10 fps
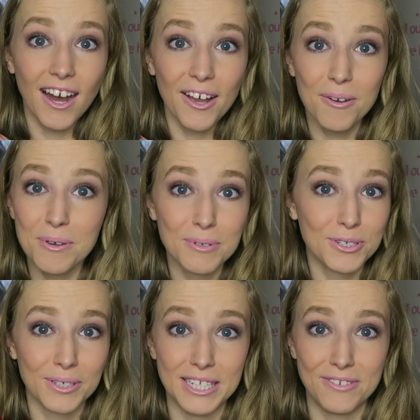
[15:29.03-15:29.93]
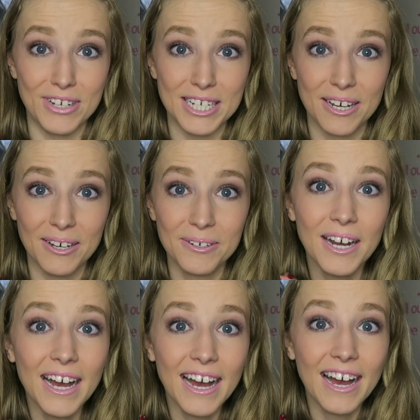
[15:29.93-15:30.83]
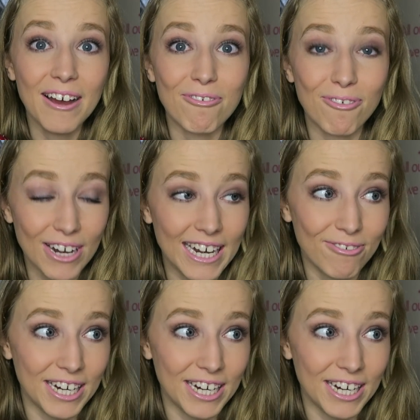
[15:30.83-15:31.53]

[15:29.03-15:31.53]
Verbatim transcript: I hope you enjoyed this video. Really,